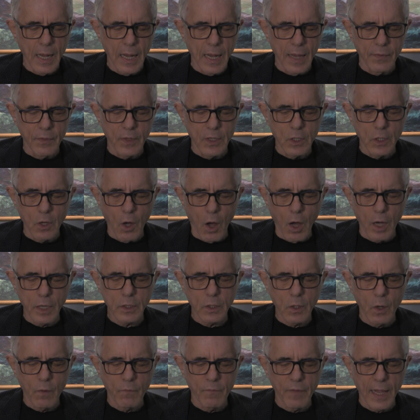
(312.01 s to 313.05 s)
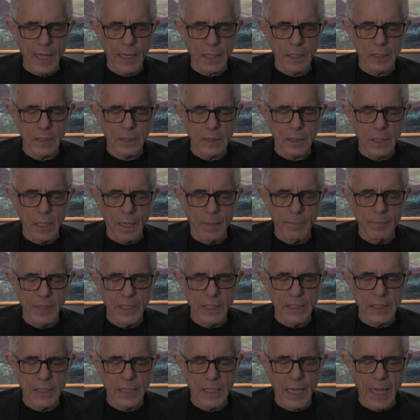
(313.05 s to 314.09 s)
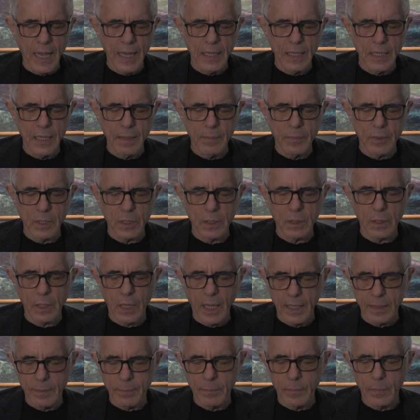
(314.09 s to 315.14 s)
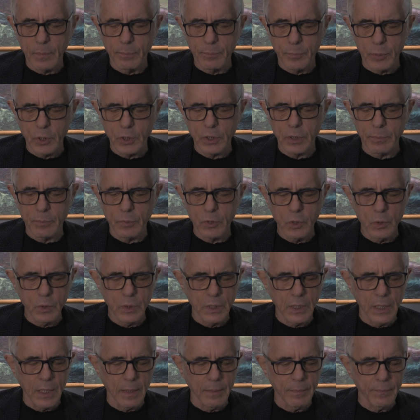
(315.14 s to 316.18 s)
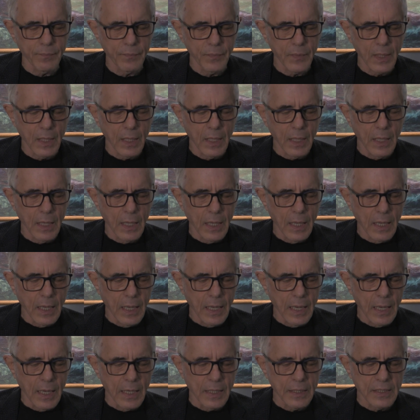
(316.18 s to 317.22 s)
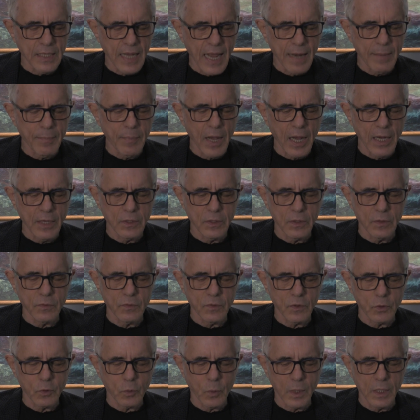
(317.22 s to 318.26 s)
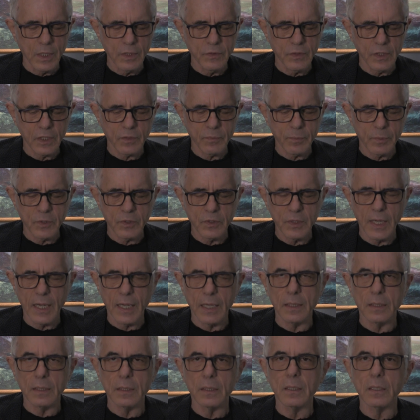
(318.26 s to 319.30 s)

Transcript: and the non-covalent BTK inhibitor like pirtobrutinib in 10 patients, or 26%.